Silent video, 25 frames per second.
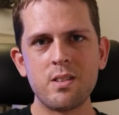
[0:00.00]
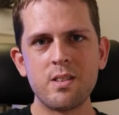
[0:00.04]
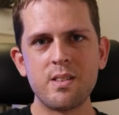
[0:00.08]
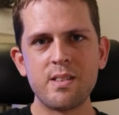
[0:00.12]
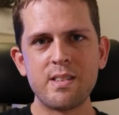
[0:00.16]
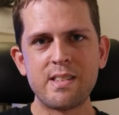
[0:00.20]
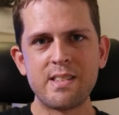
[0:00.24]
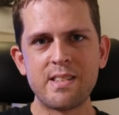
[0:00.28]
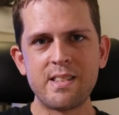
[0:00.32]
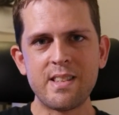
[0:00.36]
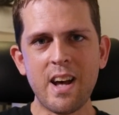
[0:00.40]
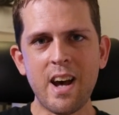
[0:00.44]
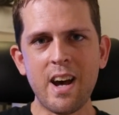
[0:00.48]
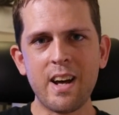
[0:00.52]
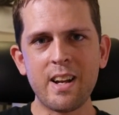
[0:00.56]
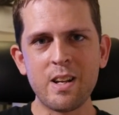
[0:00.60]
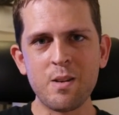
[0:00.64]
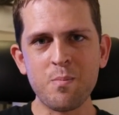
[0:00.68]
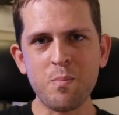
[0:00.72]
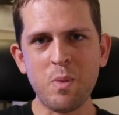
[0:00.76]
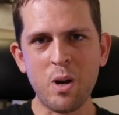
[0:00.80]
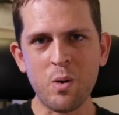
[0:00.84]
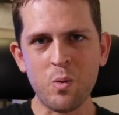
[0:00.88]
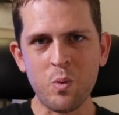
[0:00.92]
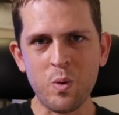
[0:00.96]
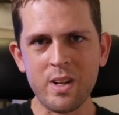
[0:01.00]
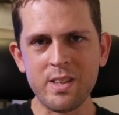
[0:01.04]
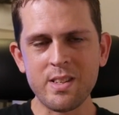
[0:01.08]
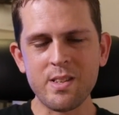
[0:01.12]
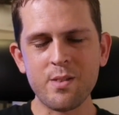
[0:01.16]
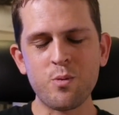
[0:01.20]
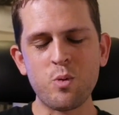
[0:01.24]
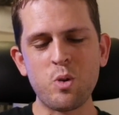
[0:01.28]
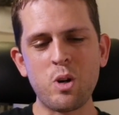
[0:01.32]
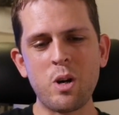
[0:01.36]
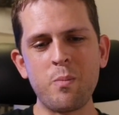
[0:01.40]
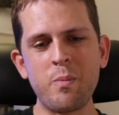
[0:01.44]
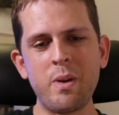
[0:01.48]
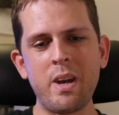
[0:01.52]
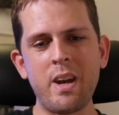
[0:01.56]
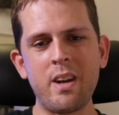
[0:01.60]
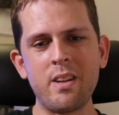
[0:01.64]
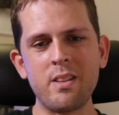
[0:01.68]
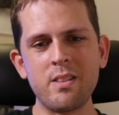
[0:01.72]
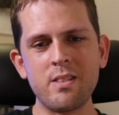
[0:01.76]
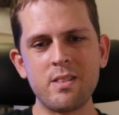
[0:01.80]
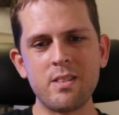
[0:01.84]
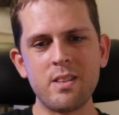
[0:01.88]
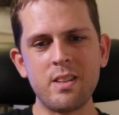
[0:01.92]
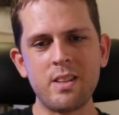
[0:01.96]
starting my reservoir
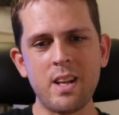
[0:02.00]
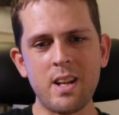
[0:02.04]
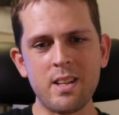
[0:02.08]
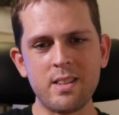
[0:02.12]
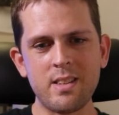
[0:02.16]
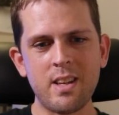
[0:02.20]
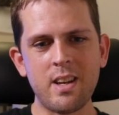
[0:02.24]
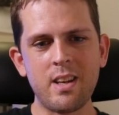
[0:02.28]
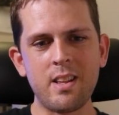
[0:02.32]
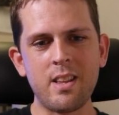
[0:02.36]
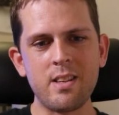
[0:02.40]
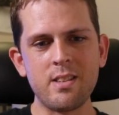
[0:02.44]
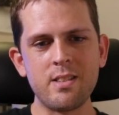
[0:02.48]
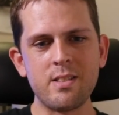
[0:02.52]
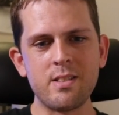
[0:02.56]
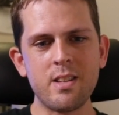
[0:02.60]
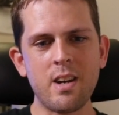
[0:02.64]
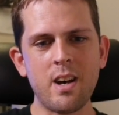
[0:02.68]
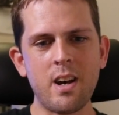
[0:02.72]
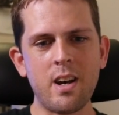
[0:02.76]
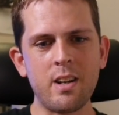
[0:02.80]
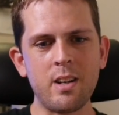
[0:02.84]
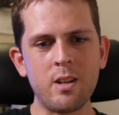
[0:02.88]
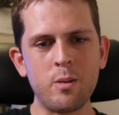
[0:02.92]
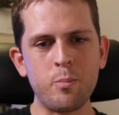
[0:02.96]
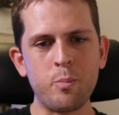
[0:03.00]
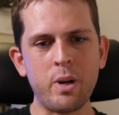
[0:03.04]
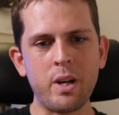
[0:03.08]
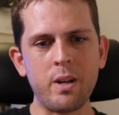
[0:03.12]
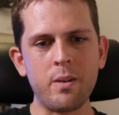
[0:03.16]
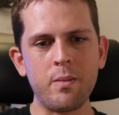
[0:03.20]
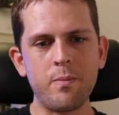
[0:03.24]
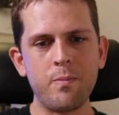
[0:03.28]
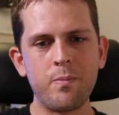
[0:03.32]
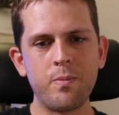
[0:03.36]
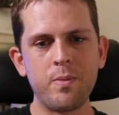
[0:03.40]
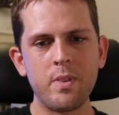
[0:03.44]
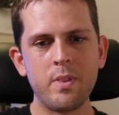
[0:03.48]
mounts, and that's how they started. But